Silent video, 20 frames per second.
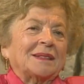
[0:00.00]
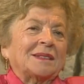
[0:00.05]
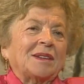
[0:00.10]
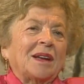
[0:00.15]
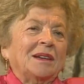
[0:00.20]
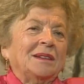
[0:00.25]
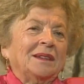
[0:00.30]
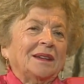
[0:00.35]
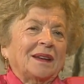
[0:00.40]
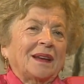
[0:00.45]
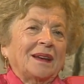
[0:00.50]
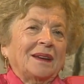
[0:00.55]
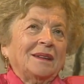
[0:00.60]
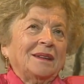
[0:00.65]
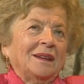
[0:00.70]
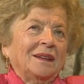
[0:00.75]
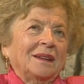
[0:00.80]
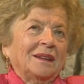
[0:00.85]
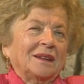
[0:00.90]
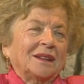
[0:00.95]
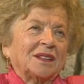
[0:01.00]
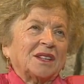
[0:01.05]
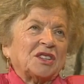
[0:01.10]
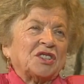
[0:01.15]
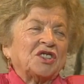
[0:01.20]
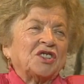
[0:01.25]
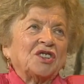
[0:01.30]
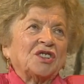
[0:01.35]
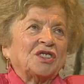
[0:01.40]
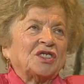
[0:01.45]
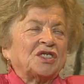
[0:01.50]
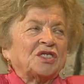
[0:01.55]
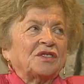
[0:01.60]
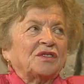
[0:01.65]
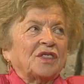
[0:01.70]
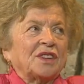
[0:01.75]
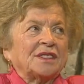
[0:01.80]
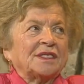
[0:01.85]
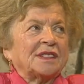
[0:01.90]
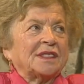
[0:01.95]
Sunday, the church
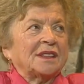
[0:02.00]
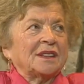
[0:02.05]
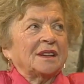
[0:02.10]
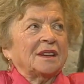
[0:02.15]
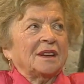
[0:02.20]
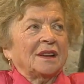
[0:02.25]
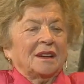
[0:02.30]
was